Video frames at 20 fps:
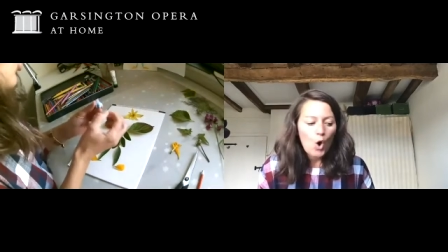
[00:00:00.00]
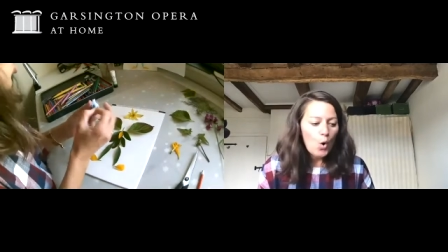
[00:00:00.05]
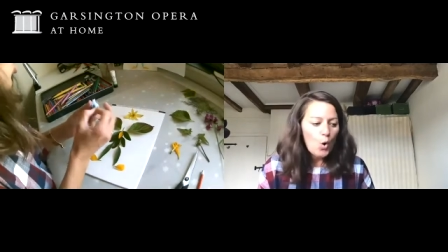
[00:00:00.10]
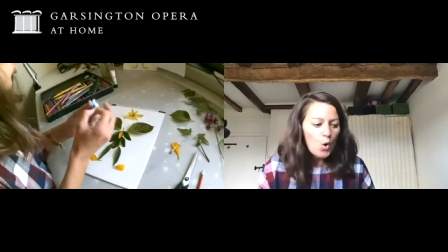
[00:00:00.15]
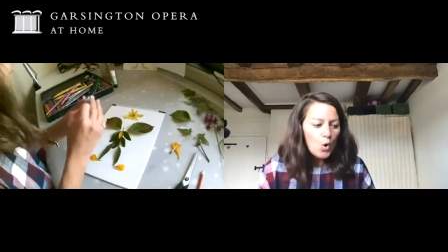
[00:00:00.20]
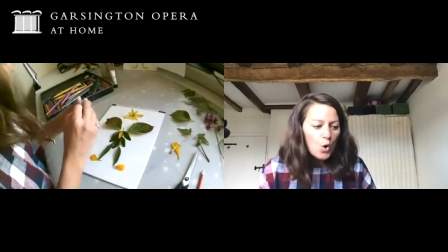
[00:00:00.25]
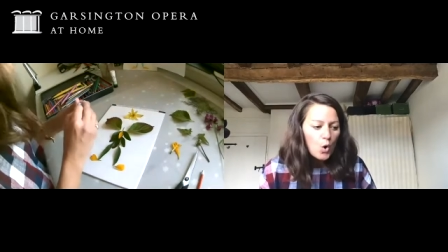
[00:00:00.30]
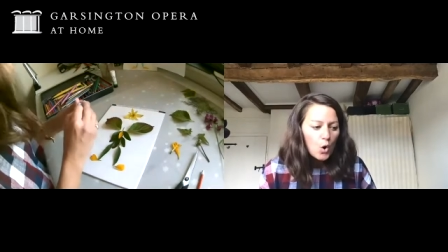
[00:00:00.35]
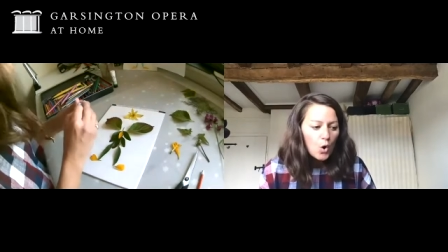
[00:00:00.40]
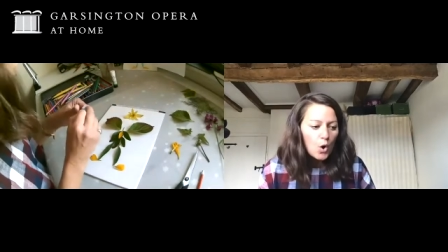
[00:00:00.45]

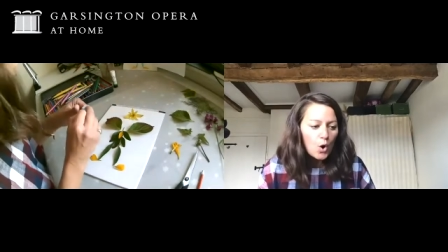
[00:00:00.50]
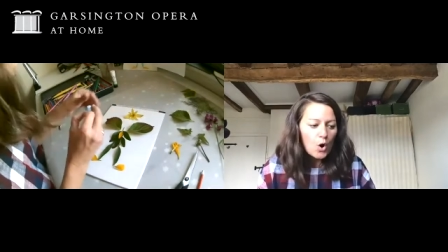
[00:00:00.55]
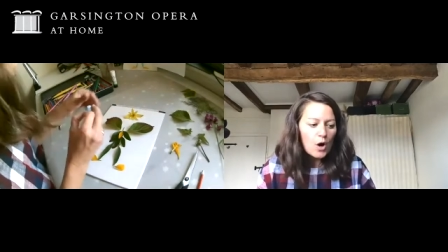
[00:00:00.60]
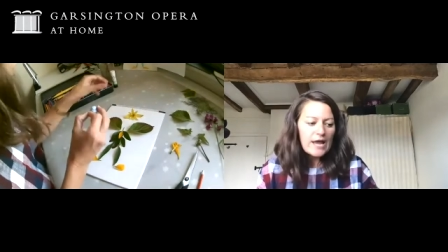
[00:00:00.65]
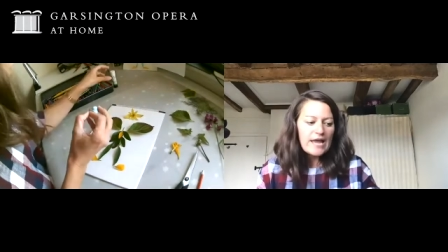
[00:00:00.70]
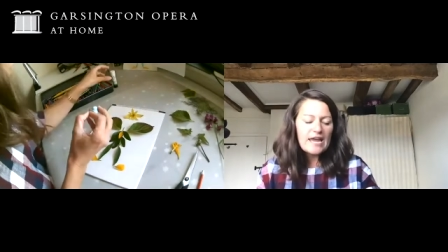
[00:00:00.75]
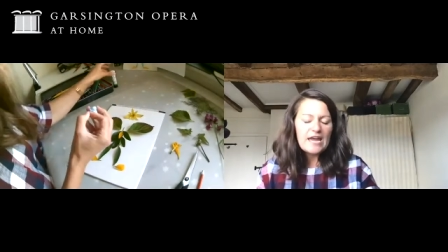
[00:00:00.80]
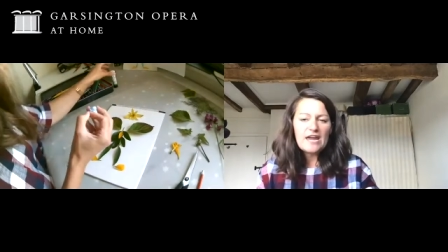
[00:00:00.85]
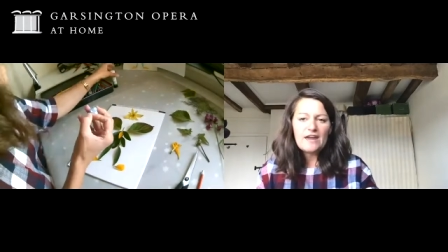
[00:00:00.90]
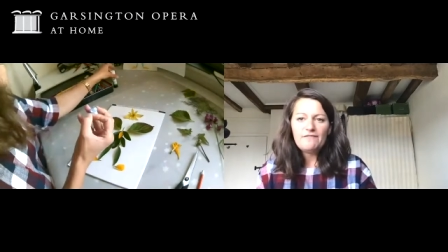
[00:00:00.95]
Or
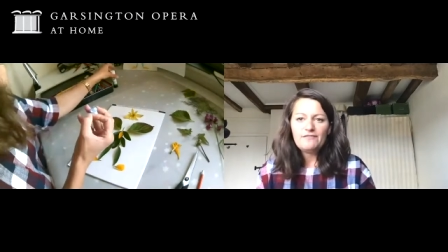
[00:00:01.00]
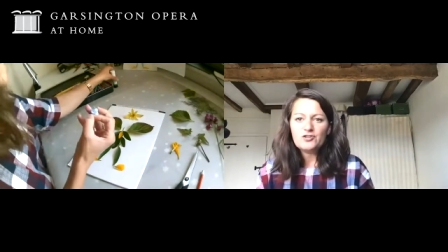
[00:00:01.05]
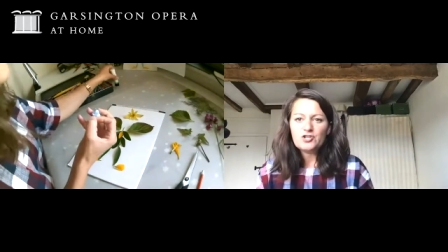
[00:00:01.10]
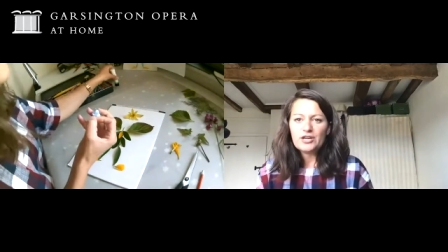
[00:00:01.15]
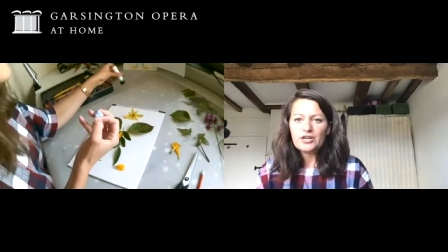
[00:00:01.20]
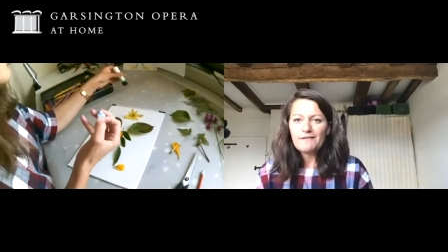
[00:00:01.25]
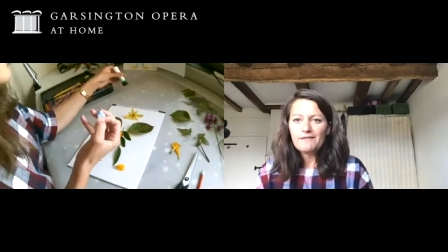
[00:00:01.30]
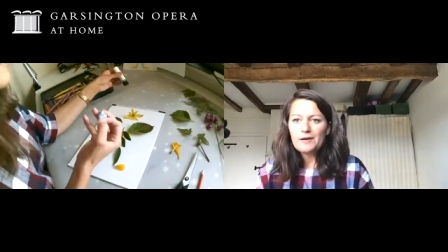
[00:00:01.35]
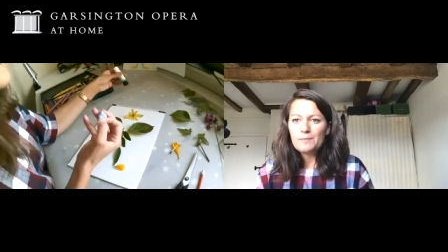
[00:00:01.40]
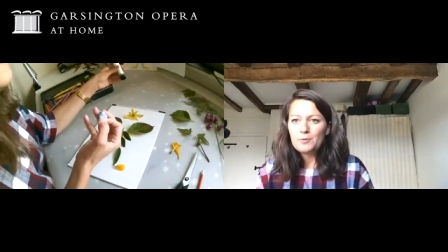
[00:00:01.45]
if you don't
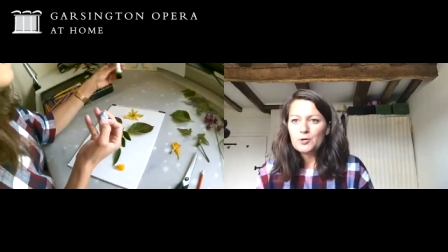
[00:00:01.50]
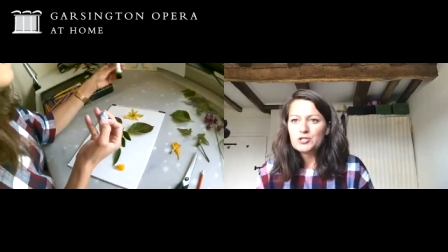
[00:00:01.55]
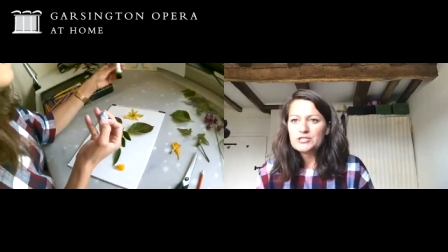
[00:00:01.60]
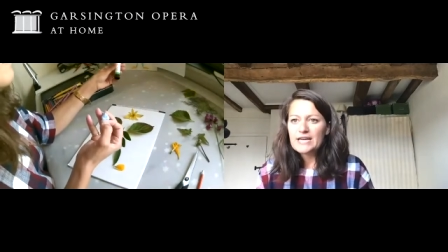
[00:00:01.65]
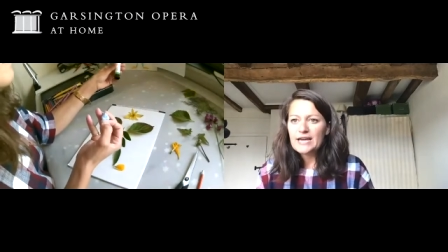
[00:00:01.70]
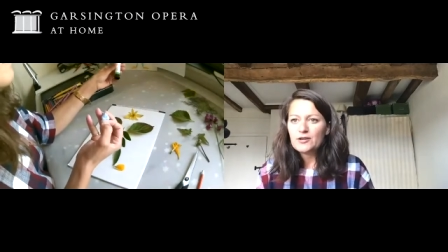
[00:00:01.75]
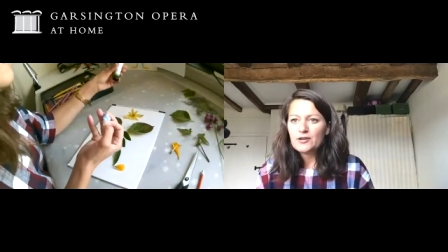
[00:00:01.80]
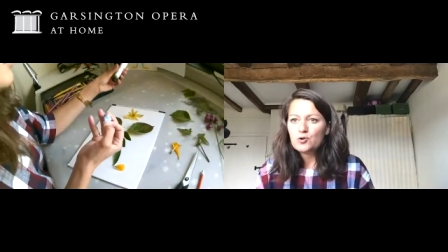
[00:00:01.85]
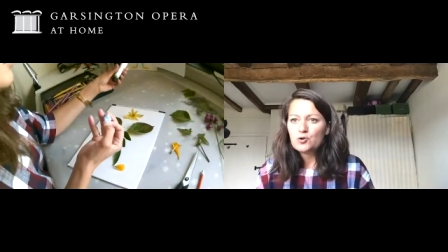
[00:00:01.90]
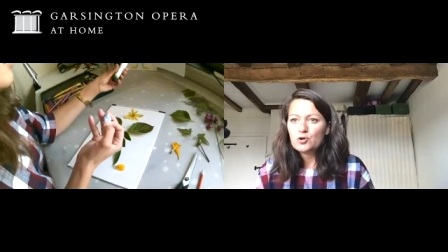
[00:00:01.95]
have any Blu
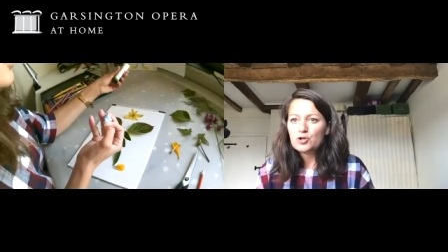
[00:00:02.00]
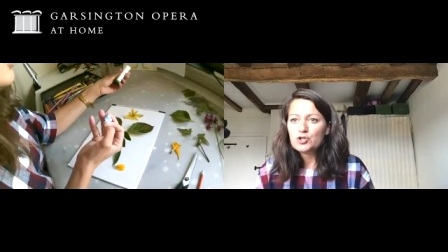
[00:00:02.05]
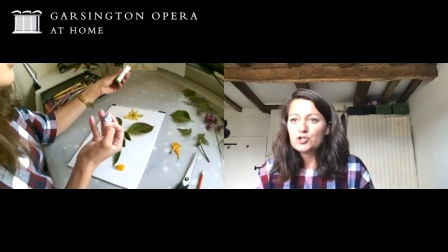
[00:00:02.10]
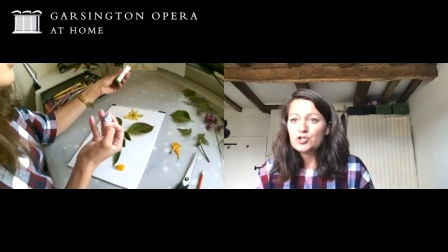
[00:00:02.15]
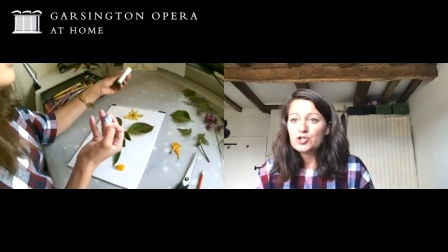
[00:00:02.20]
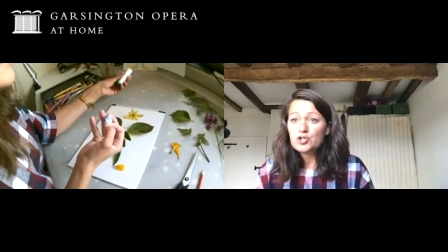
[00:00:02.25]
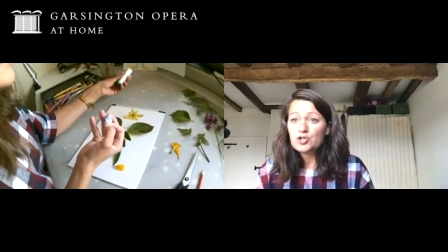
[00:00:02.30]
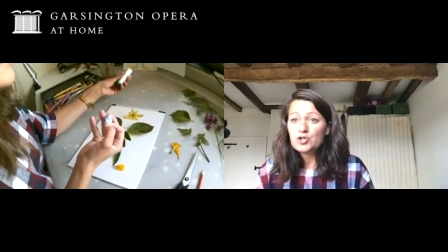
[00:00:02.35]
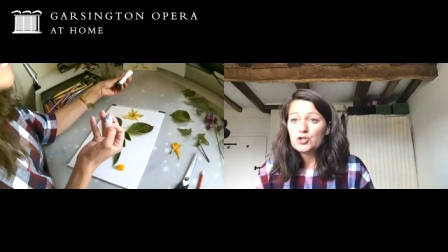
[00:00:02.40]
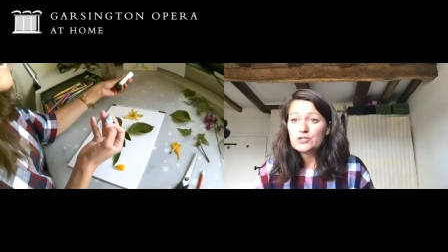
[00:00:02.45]
tack, you could
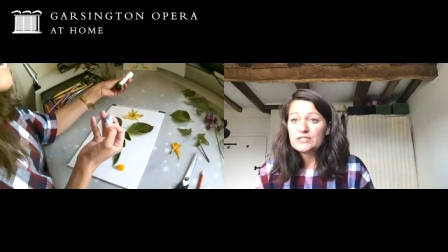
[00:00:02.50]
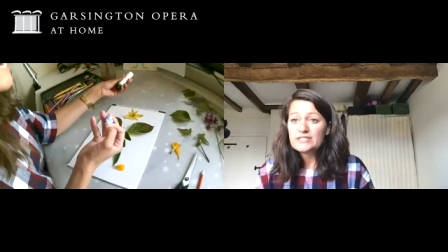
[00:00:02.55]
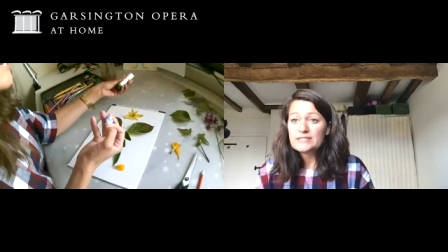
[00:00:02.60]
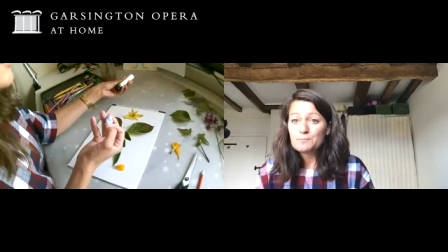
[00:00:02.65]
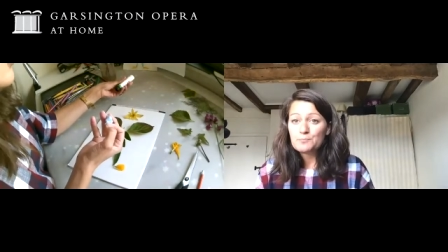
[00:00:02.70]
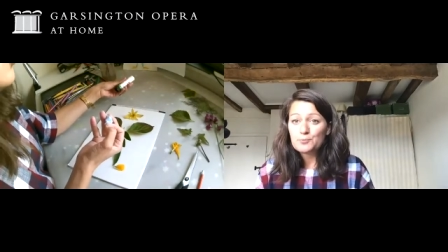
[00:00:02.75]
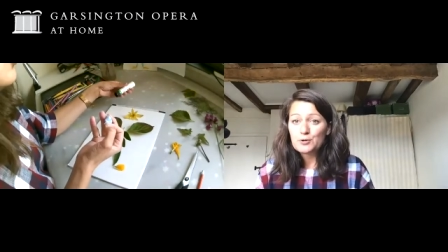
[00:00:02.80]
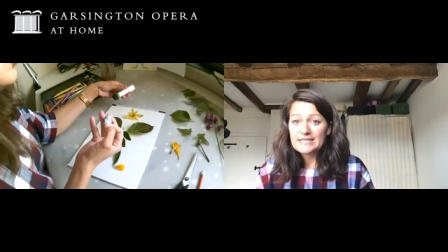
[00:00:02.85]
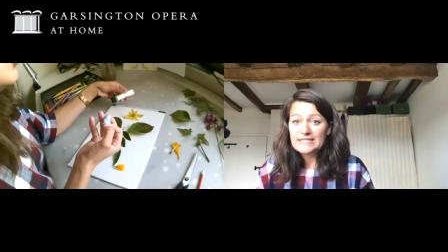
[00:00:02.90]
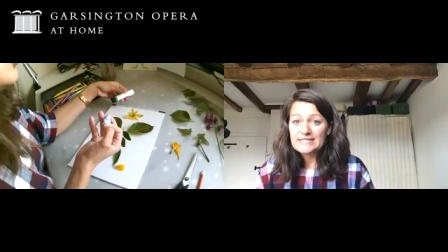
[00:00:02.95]
use some
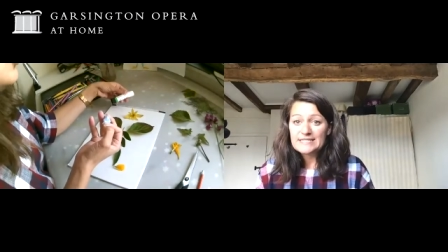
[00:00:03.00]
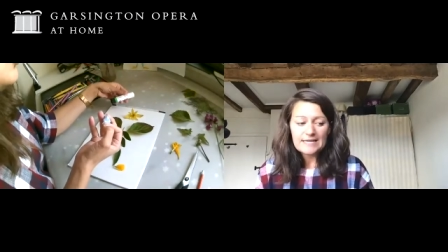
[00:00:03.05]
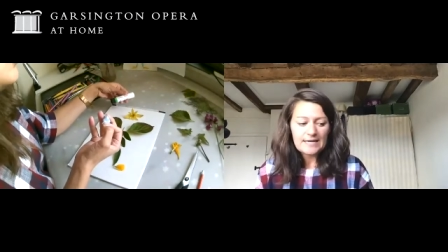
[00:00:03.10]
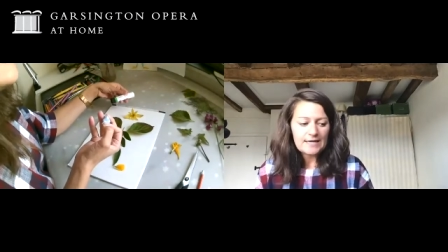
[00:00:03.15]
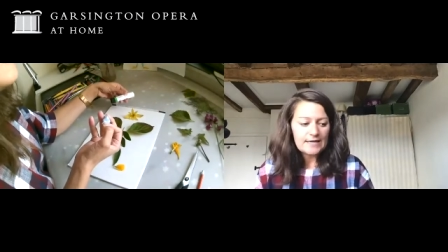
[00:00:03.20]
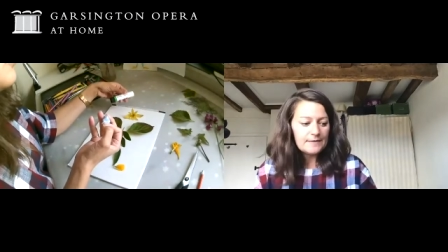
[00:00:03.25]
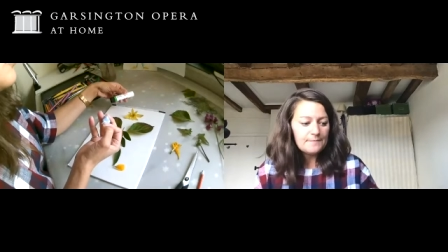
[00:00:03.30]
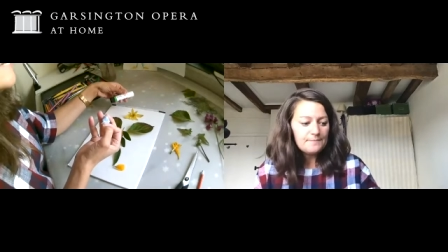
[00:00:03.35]
Pritt stick